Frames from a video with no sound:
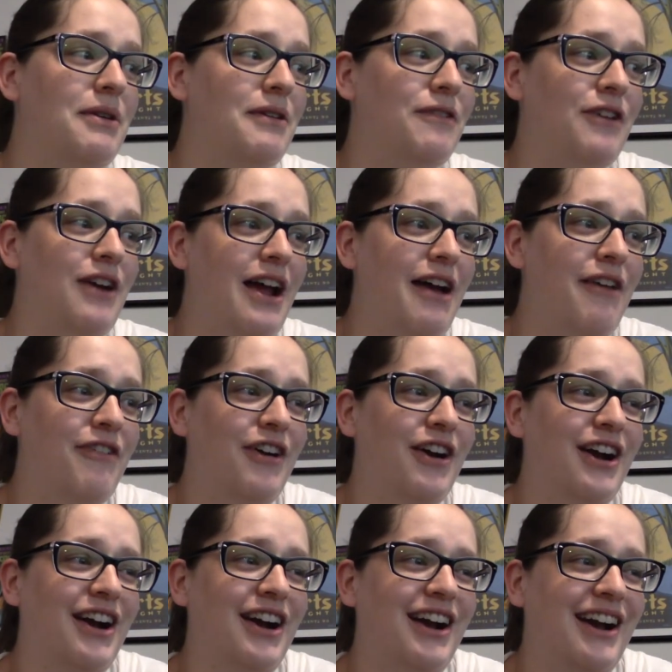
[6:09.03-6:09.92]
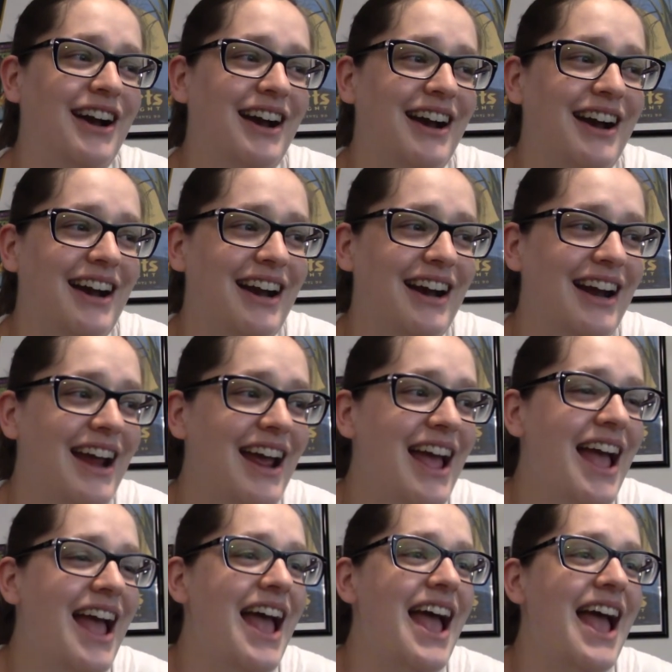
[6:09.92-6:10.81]
forever.
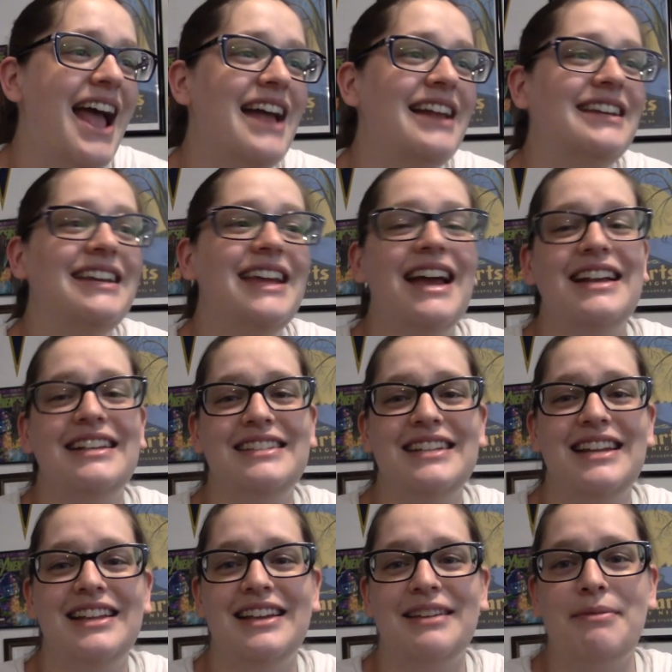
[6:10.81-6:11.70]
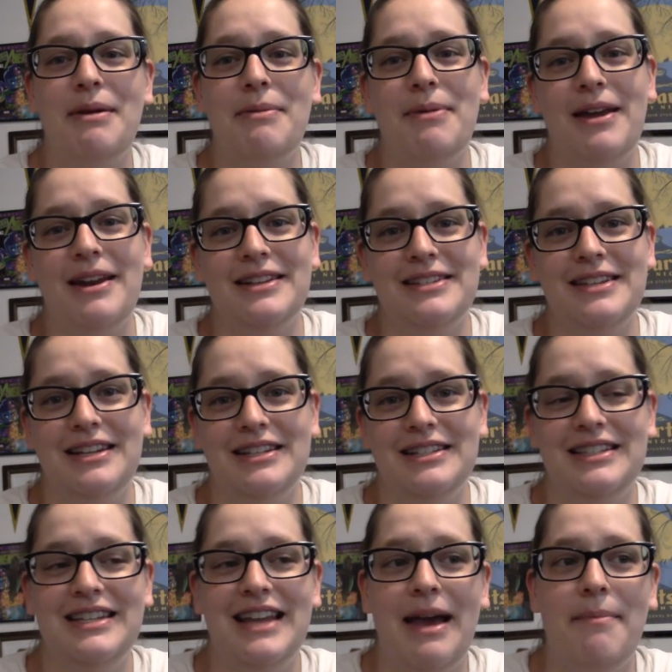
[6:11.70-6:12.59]
And yeah, it's not like my body's going to
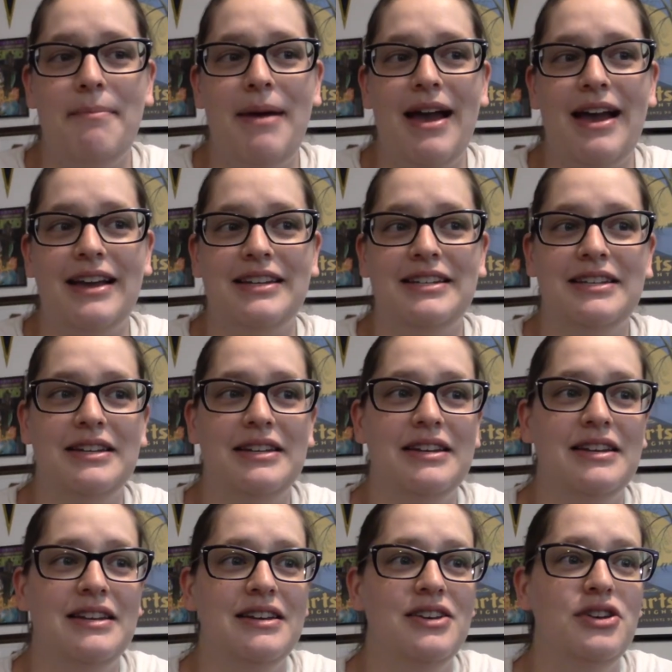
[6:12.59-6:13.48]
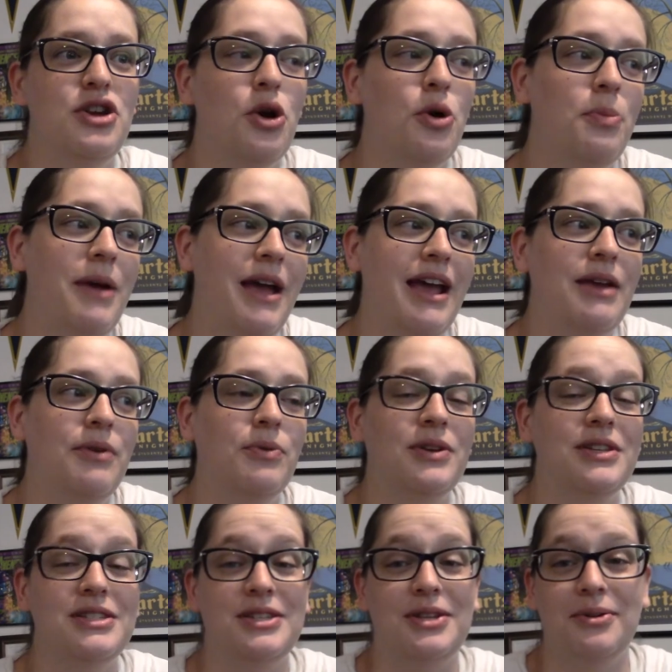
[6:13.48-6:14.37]
snap back to no pain
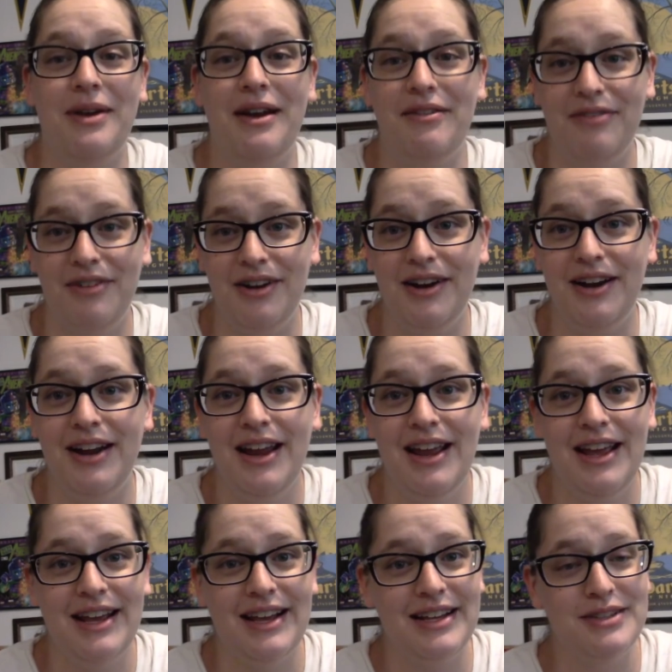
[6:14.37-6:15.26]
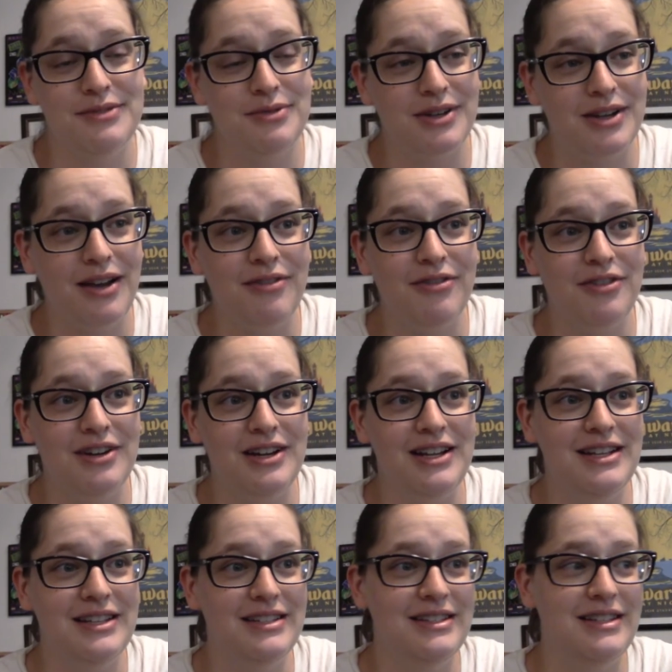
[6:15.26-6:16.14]
whatsoever because recovery
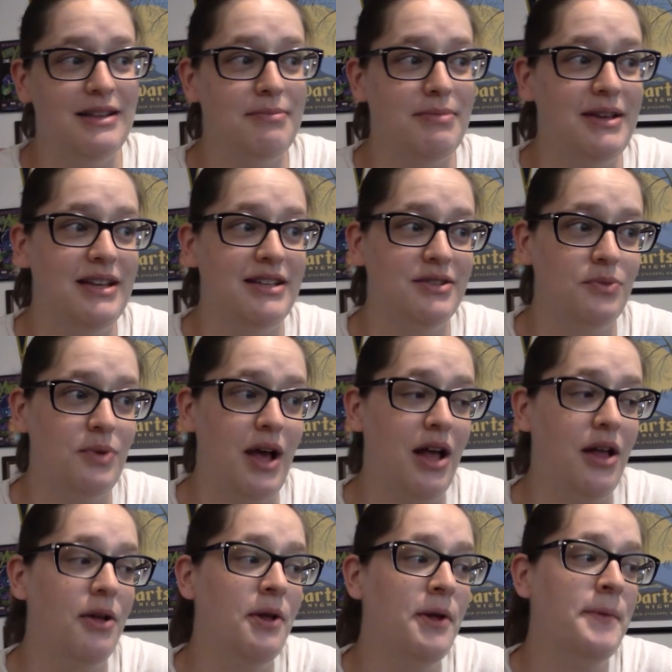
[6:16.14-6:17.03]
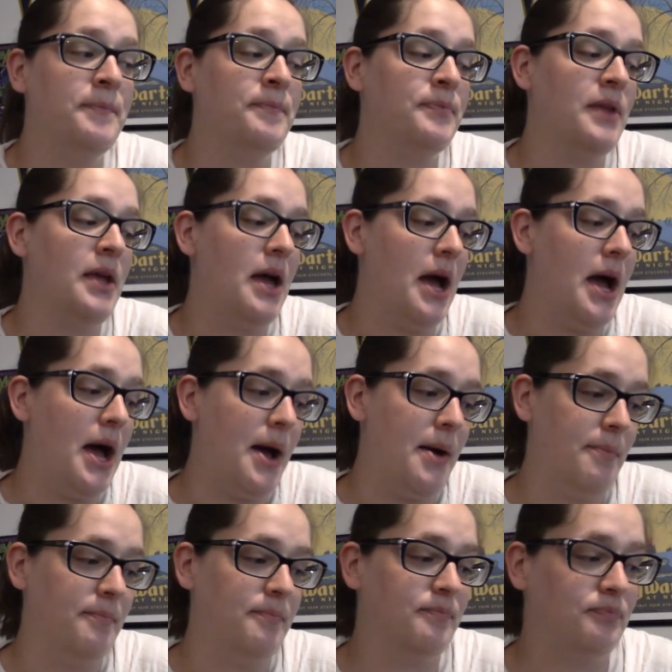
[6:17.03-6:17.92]
is a B as well.
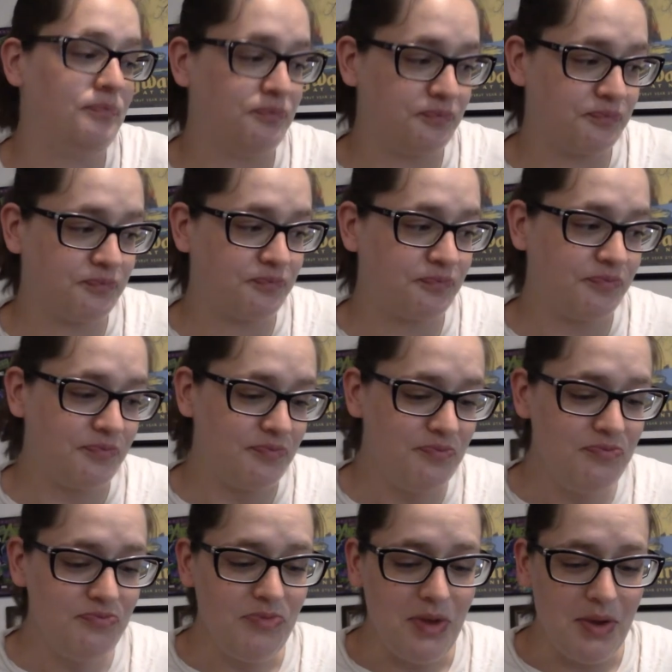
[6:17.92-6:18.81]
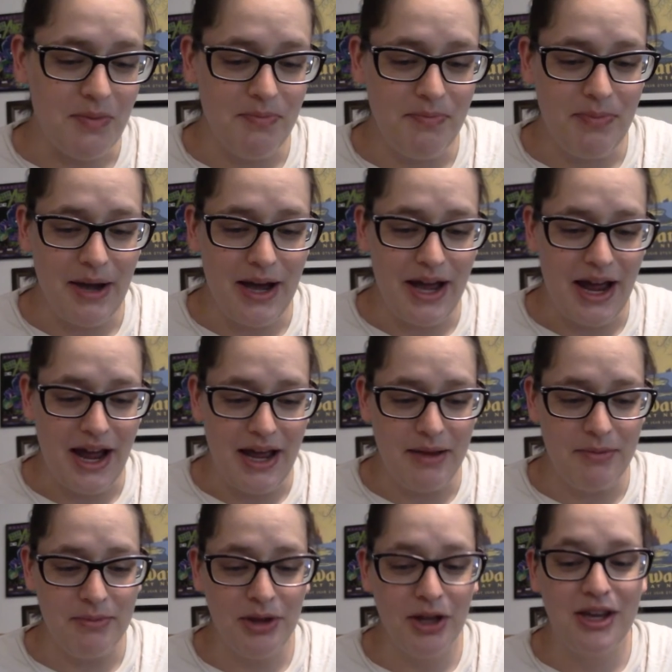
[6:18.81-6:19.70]
Um, but I
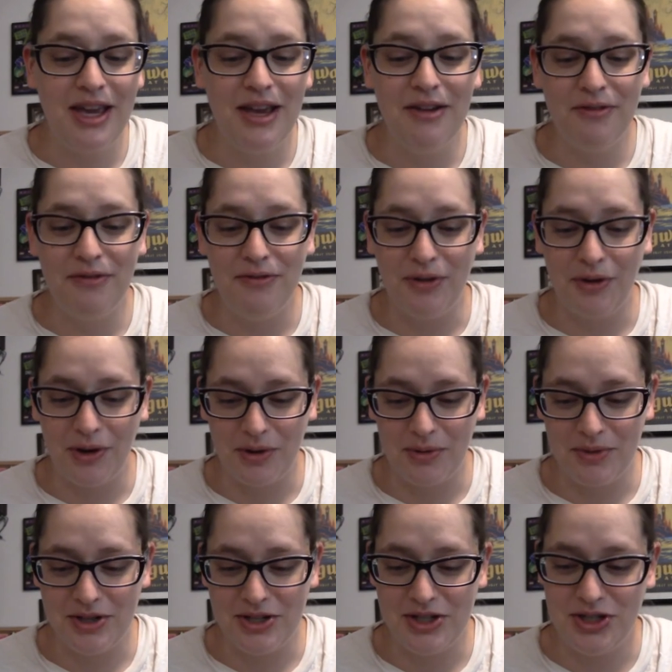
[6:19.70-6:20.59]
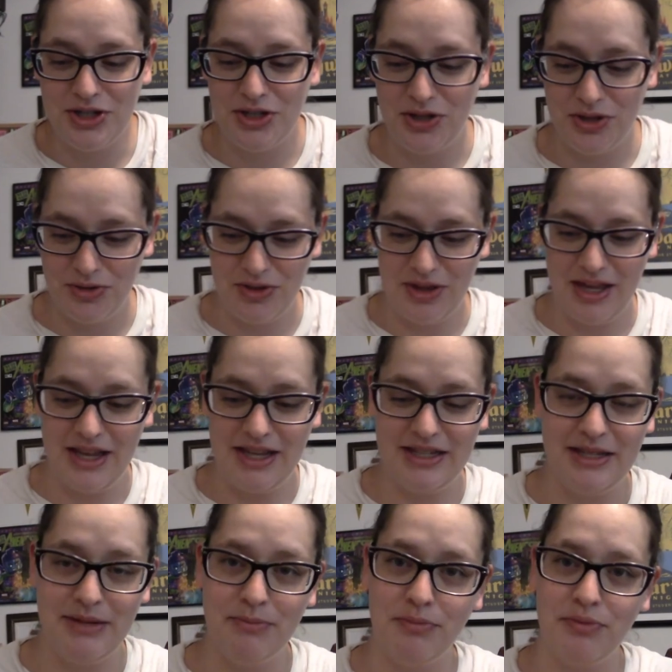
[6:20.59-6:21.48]
am looking forward to
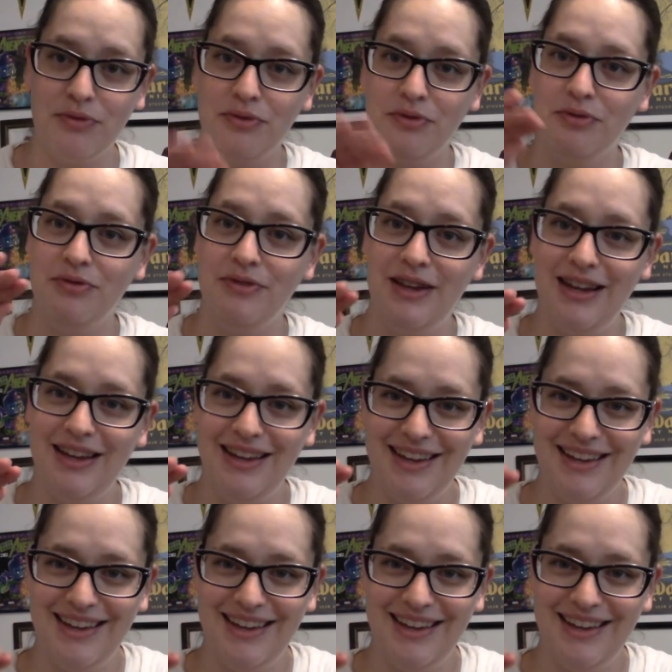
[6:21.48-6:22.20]
things improving